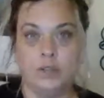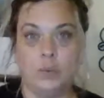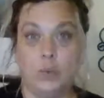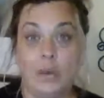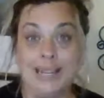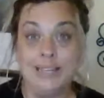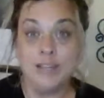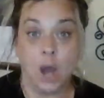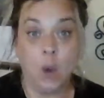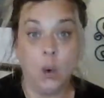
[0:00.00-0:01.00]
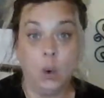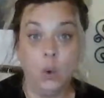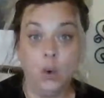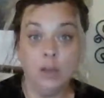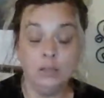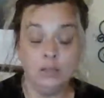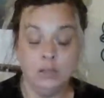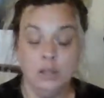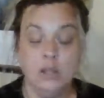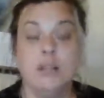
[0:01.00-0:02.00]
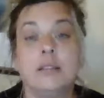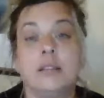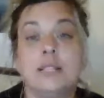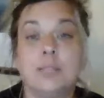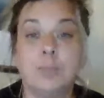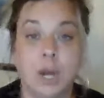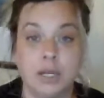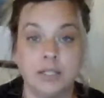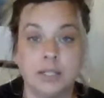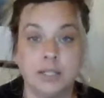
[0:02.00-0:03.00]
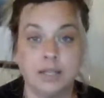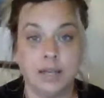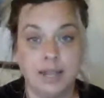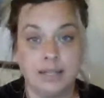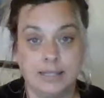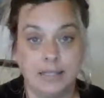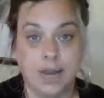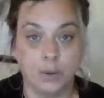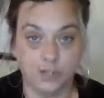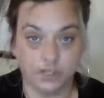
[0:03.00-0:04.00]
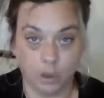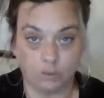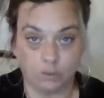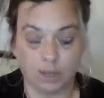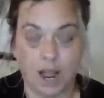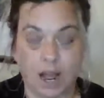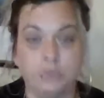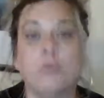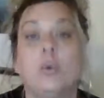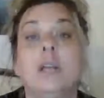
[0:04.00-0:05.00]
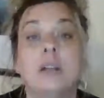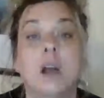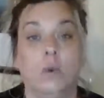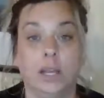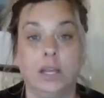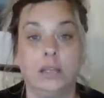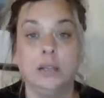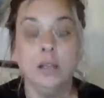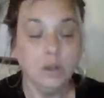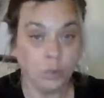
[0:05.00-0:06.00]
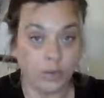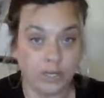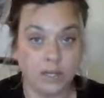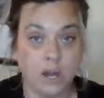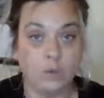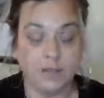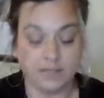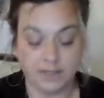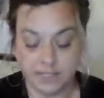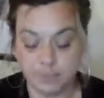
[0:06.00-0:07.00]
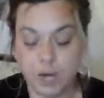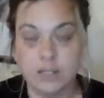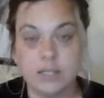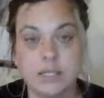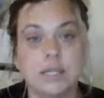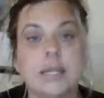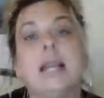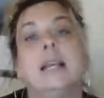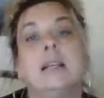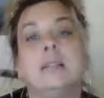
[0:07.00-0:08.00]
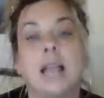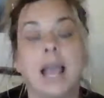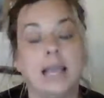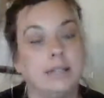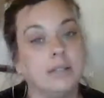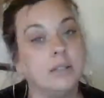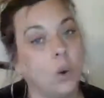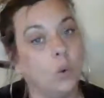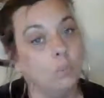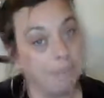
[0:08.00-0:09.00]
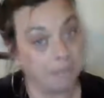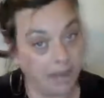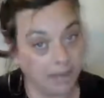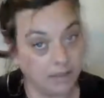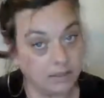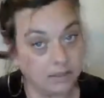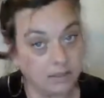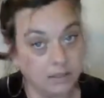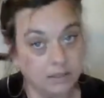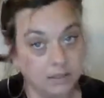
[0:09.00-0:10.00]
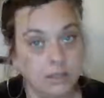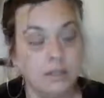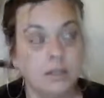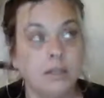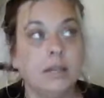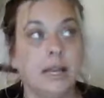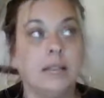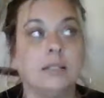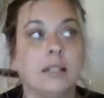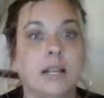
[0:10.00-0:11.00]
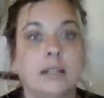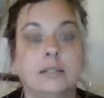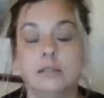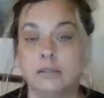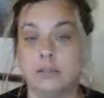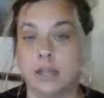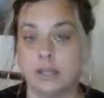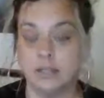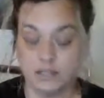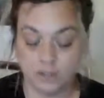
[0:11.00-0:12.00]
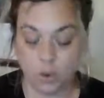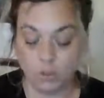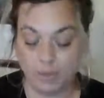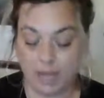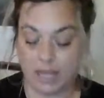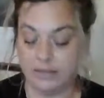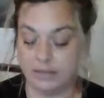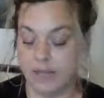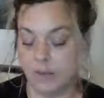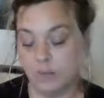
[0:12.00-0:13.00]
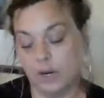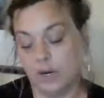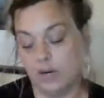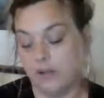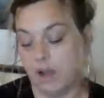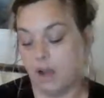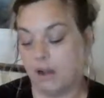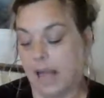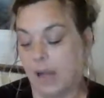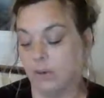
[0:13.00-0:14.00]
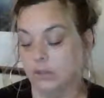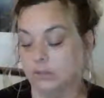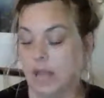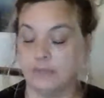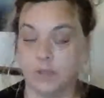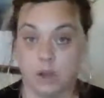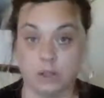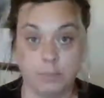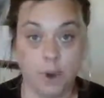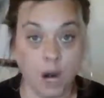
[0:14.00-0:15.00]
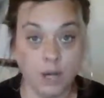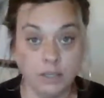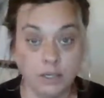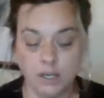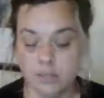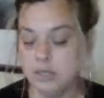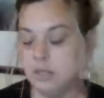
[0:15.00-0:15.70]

we know that this person is in our soul tribe. We know it. We know that this person is a soulmate. Is it the soulmate that we're our lifelong partner,